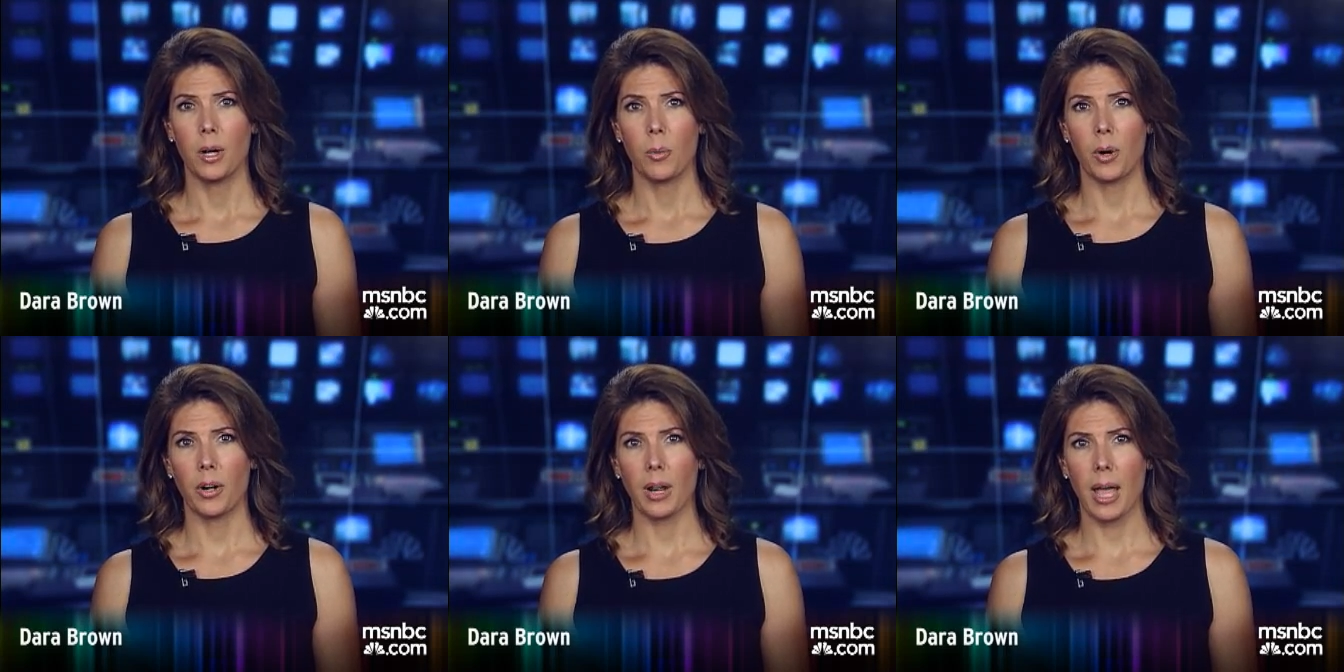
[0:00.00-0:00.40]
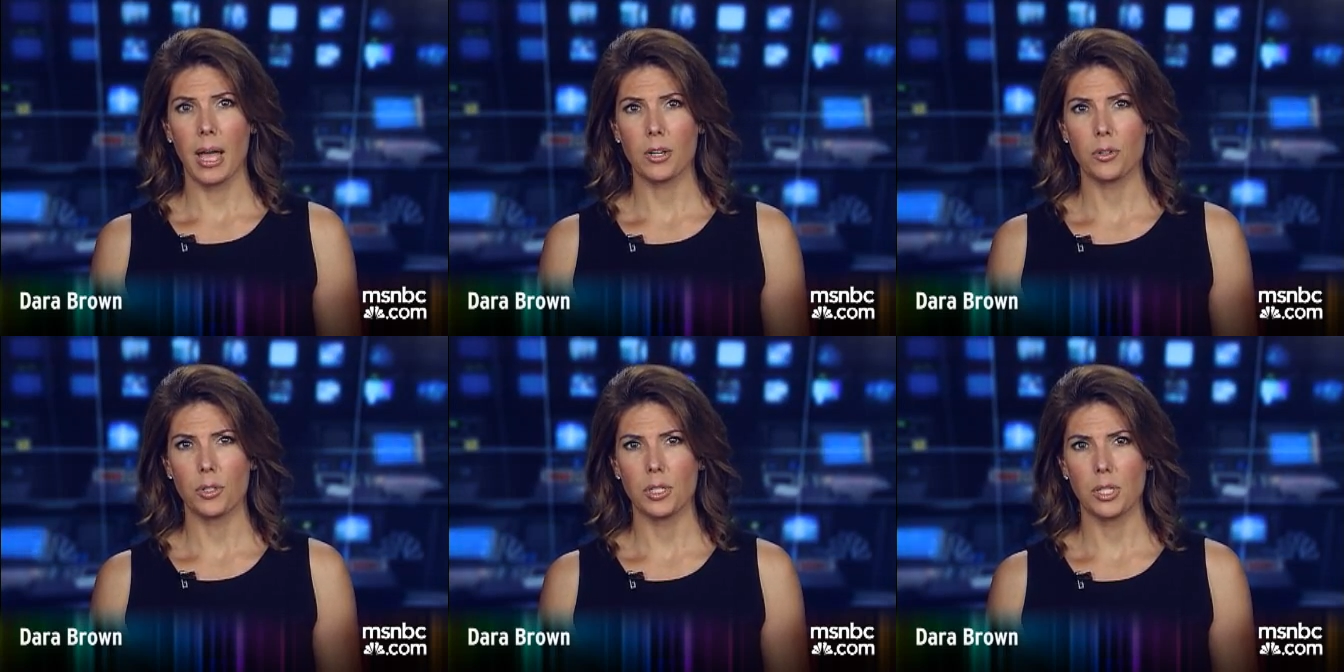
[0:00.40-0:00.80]
where an
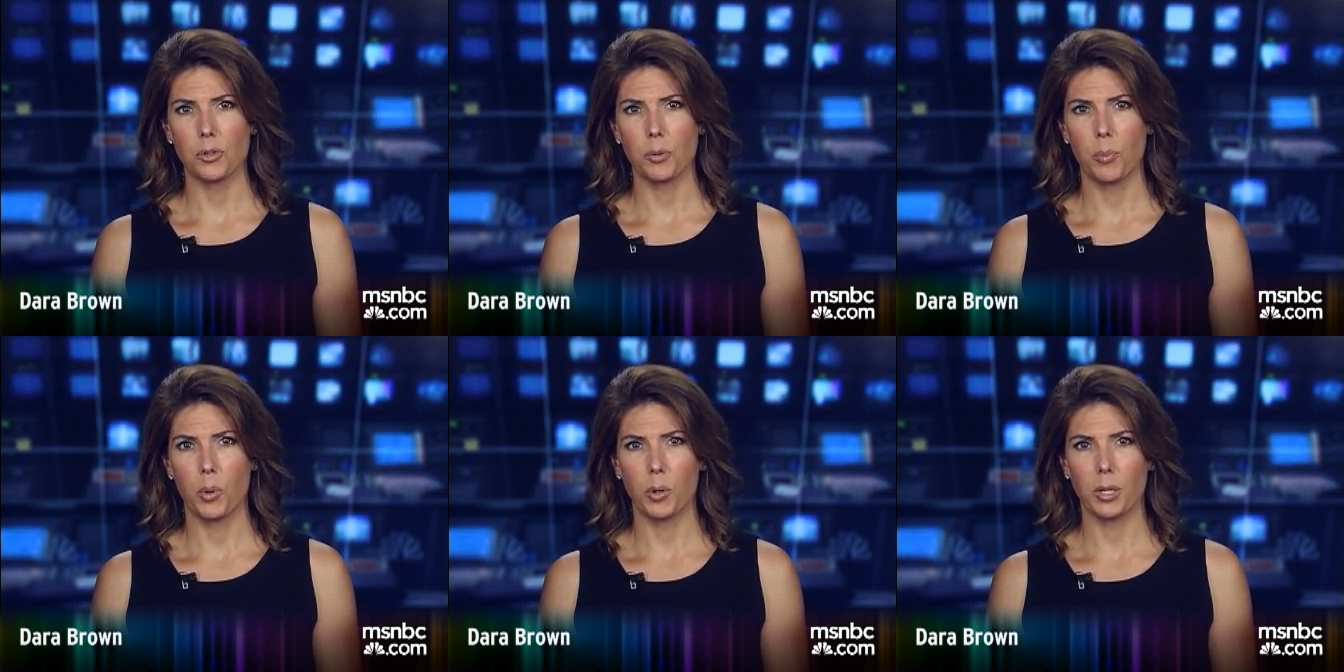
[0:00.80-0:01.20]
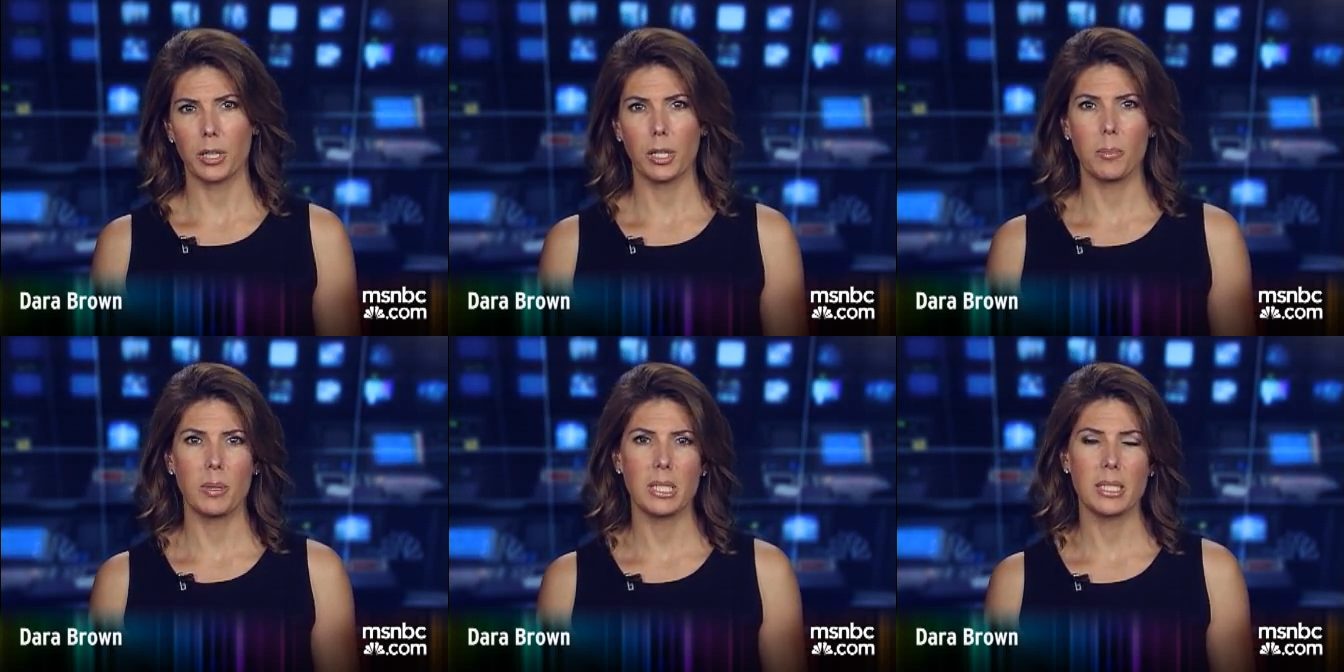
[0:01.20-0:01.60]
actress has
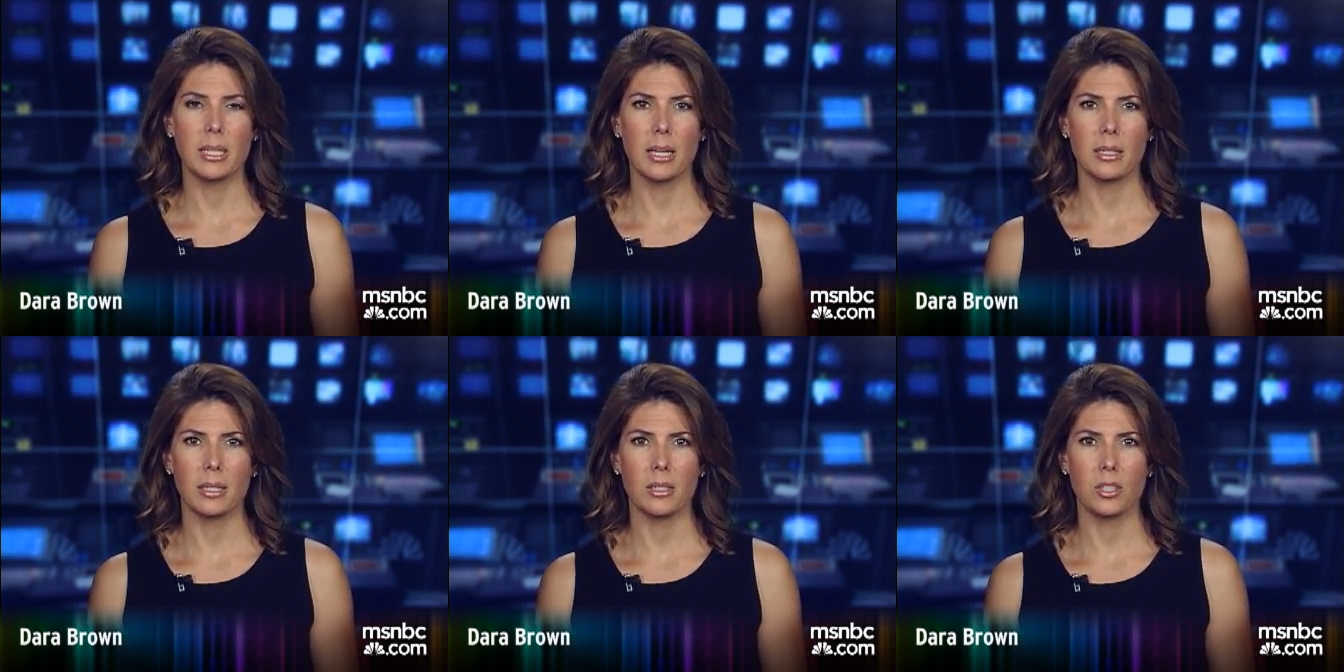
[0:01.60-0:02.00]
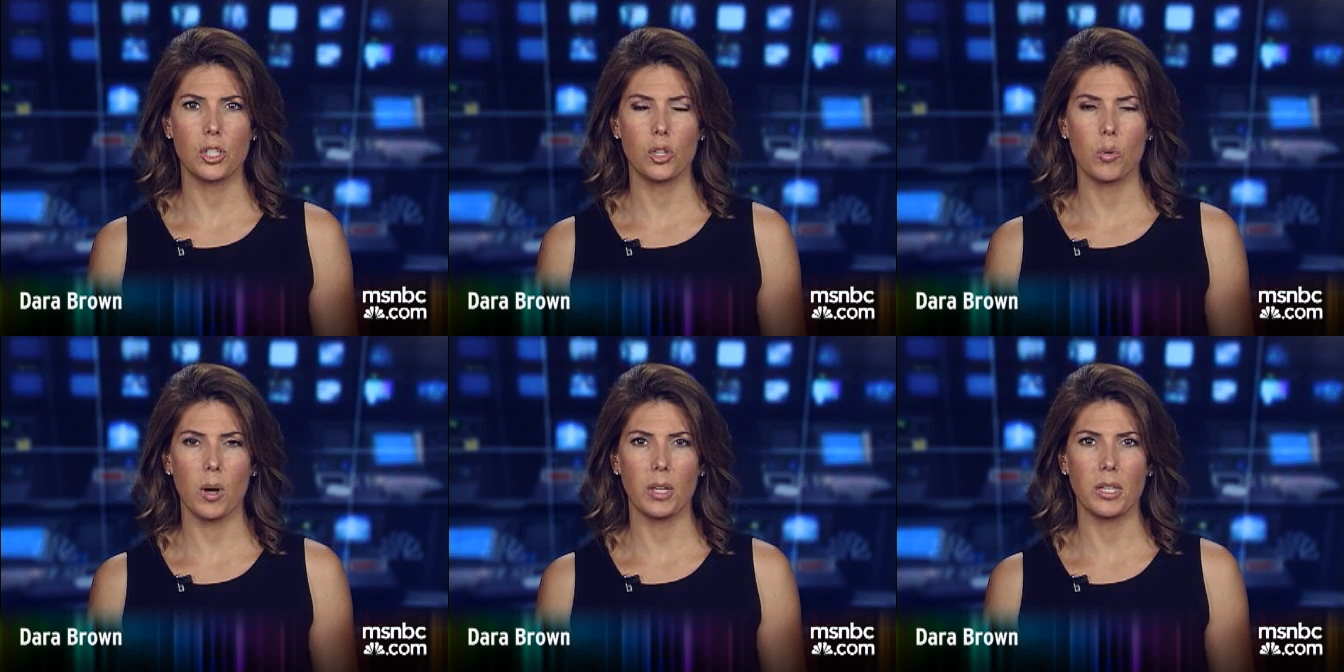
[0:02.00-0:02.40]
reportedly been sentenced
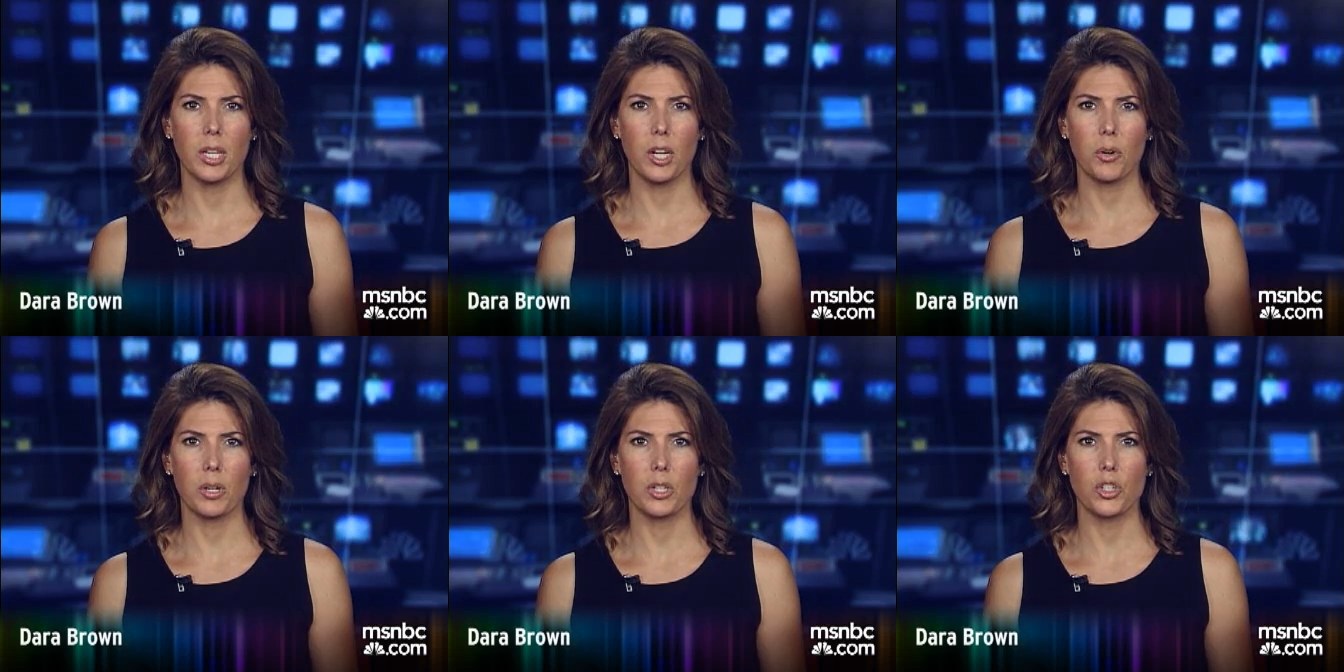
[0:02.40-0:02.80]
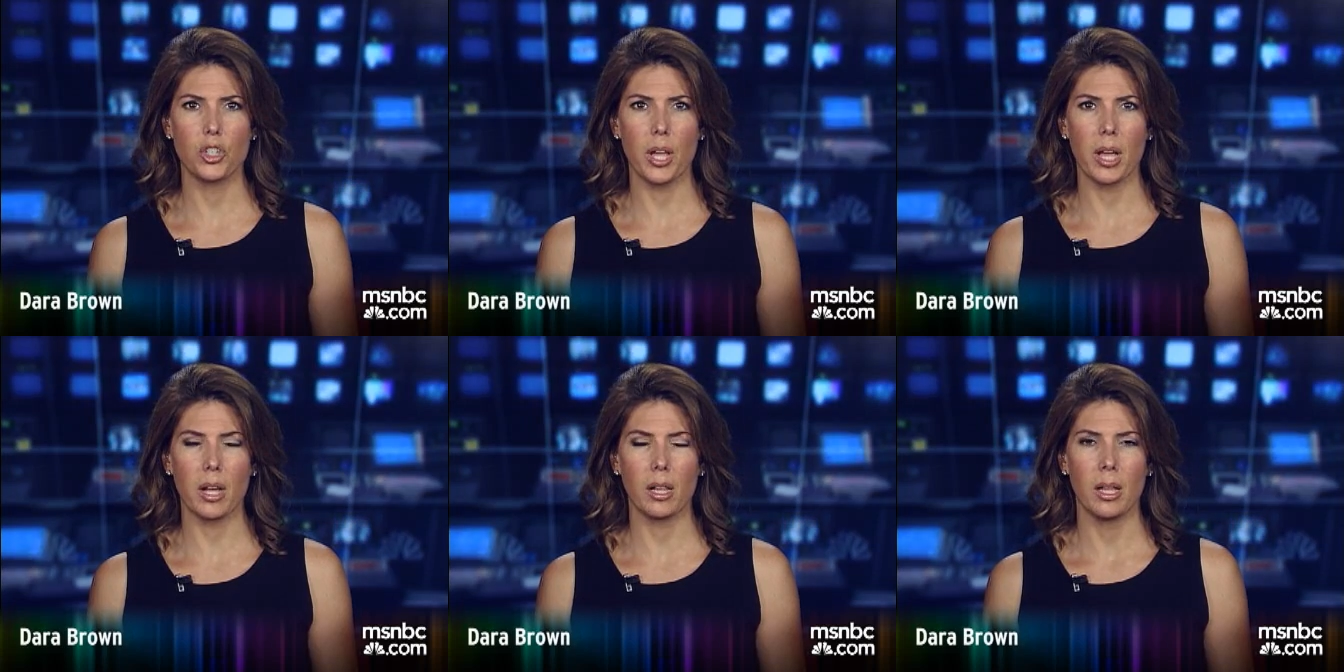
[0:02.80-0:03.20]
to a year in
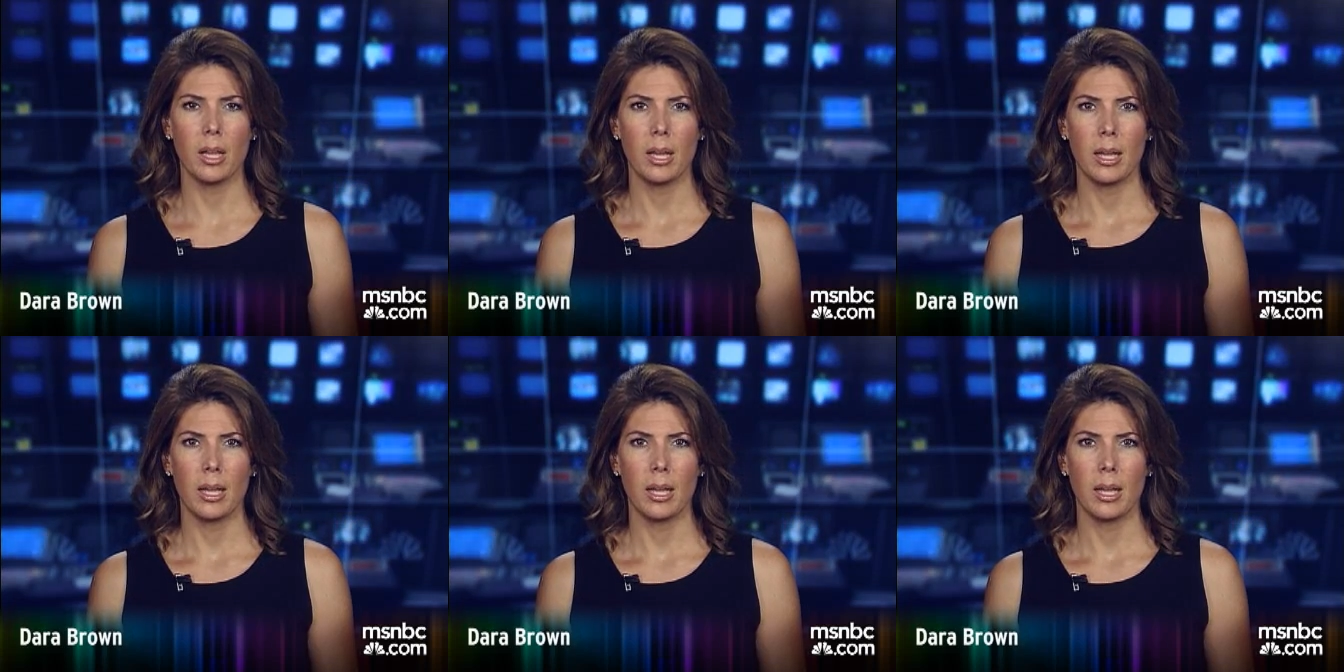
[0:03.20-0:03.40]
jail